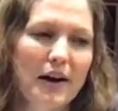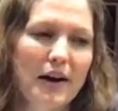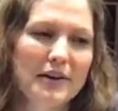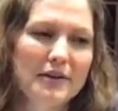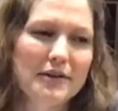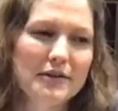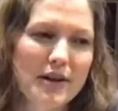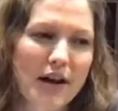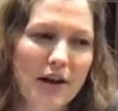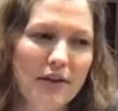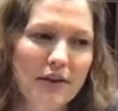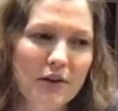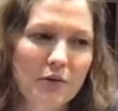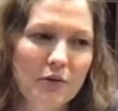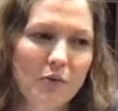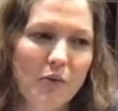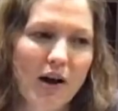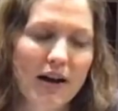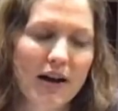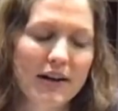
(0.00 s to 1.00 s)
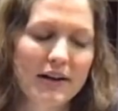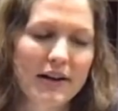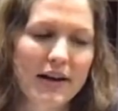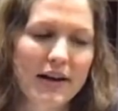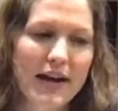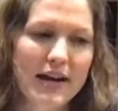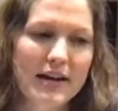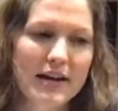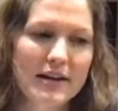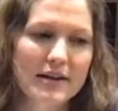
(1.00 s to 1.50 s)
Another one
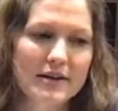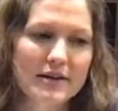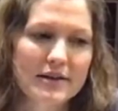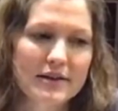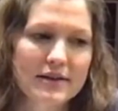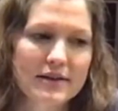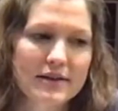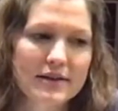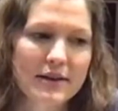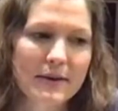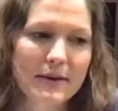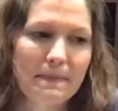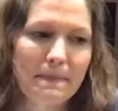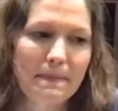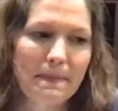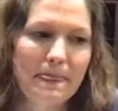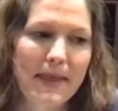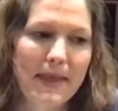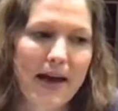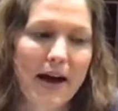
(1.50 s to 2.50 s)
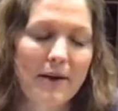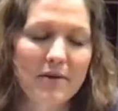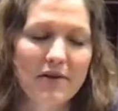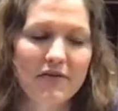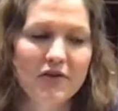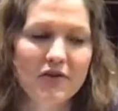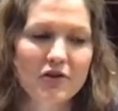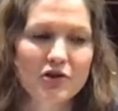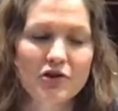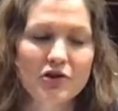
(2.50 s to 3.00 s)
is if
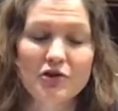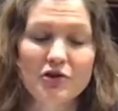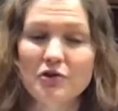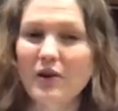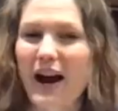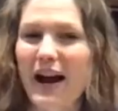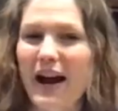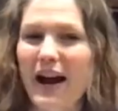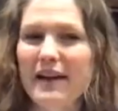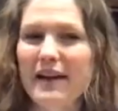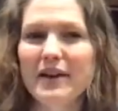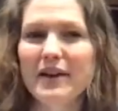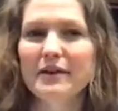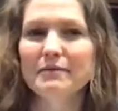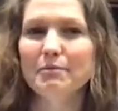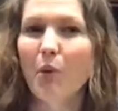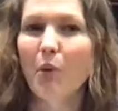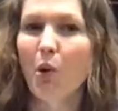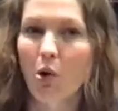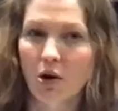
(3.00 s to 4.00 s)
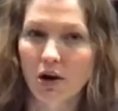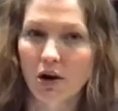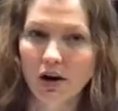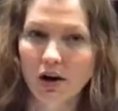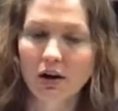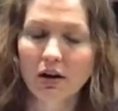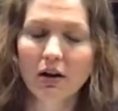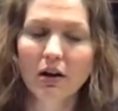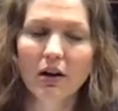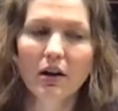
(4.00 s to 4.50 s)
you're just driving
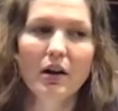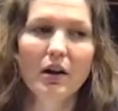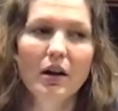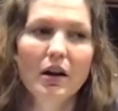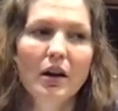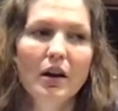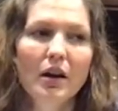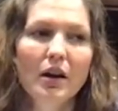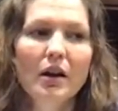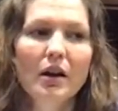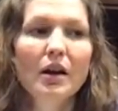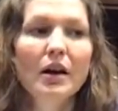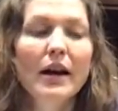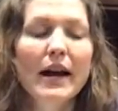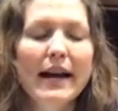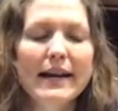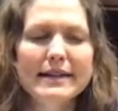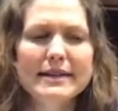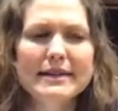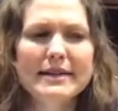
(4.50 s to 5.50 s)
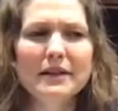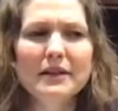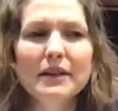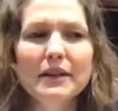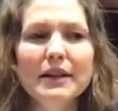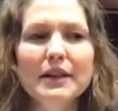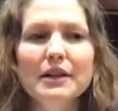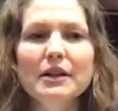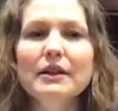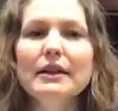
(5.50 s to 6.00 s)
more, it's a
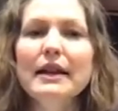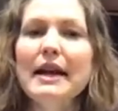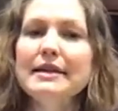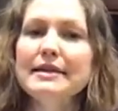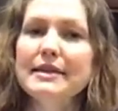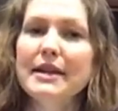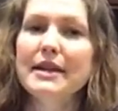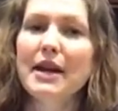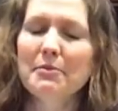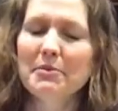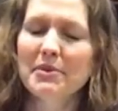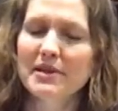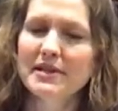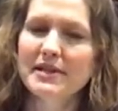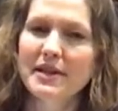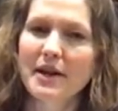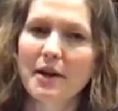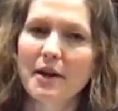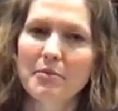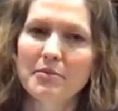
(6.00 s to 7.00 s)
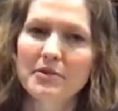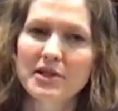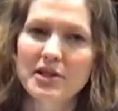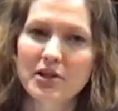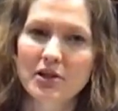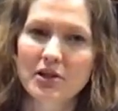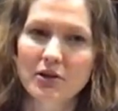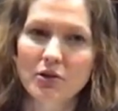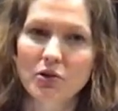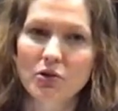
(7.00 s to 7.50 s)
little less cumbersome
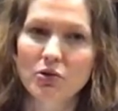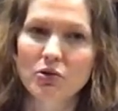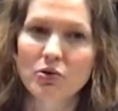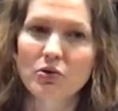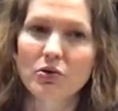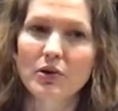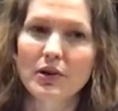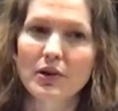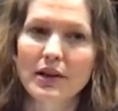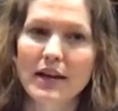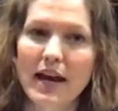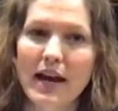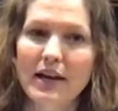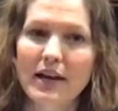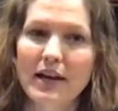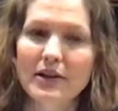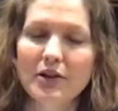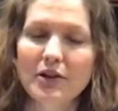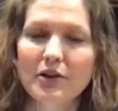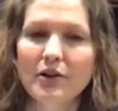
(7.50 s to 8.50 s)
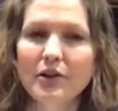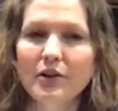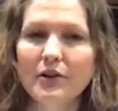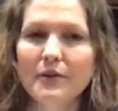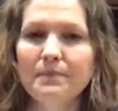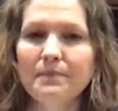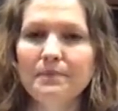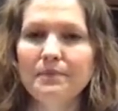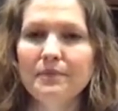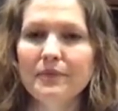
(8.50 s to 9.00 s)
to get your
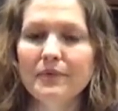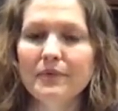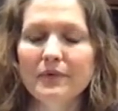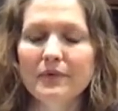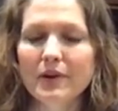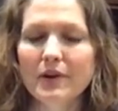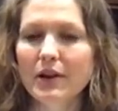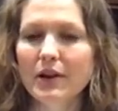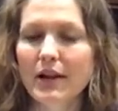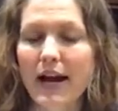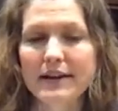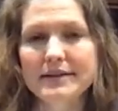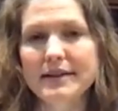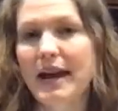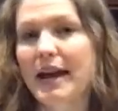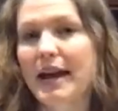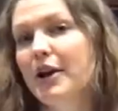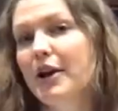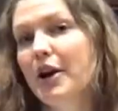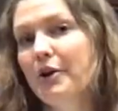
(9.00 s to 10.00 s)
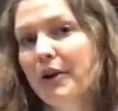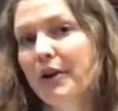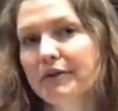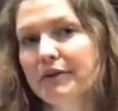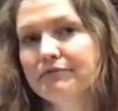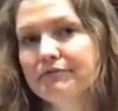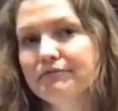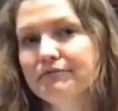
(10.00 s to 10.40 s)
Class A going.